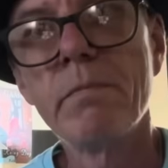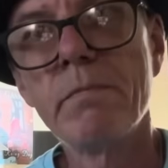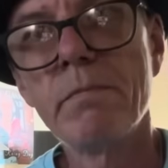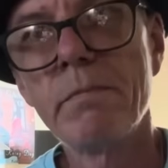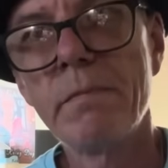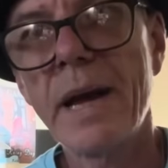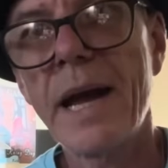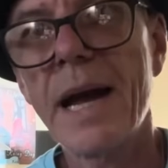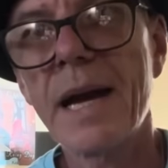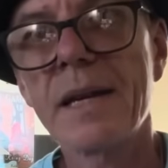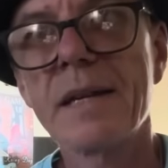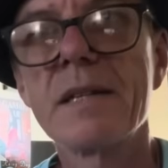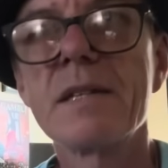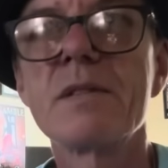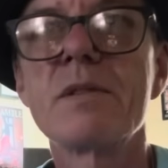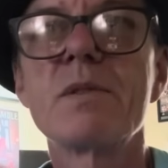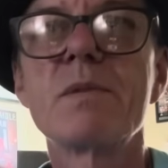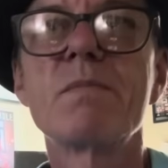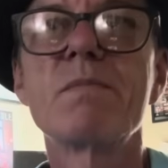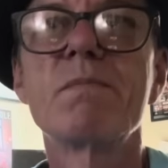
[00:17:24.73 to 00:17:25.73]
Back
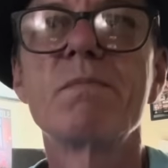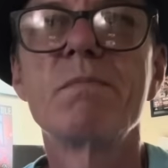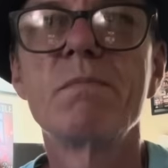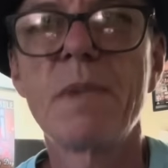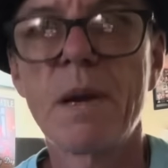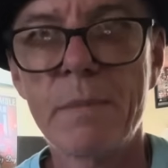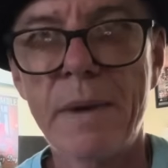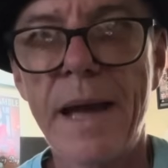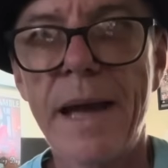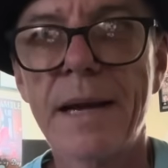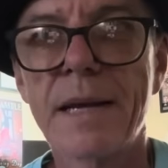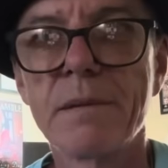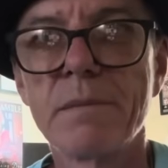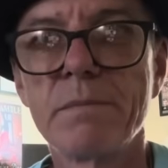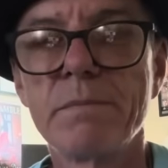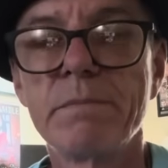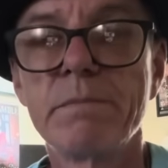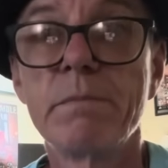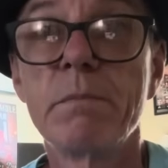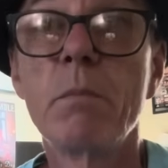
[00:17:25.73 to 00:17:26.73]
is my back.
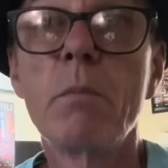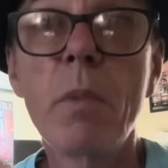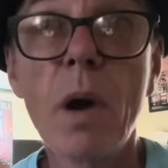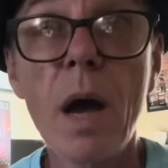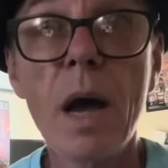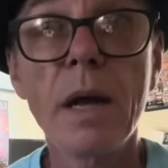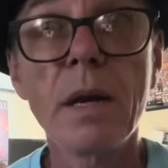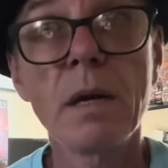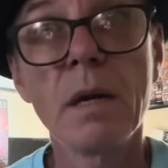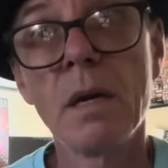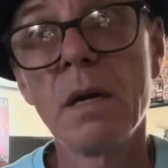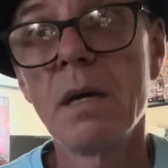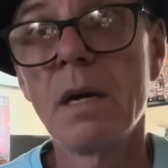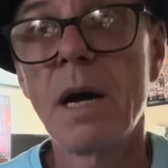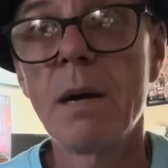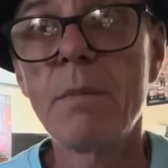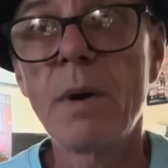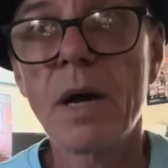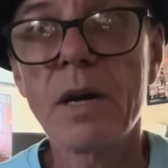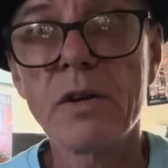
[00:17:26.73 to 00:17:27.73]
But
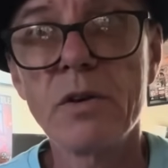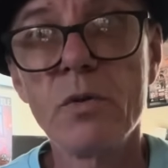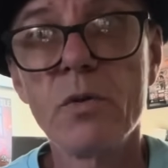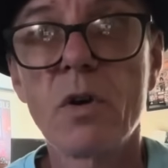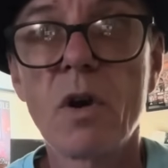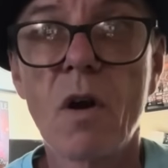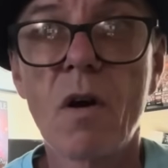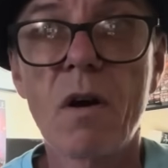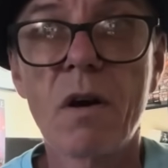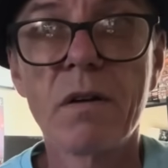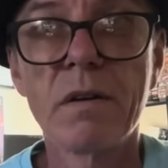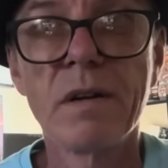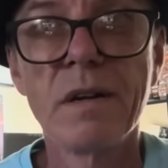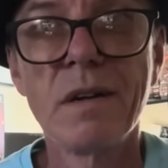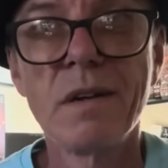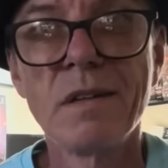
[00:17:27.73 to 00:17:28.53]
I bought a new car.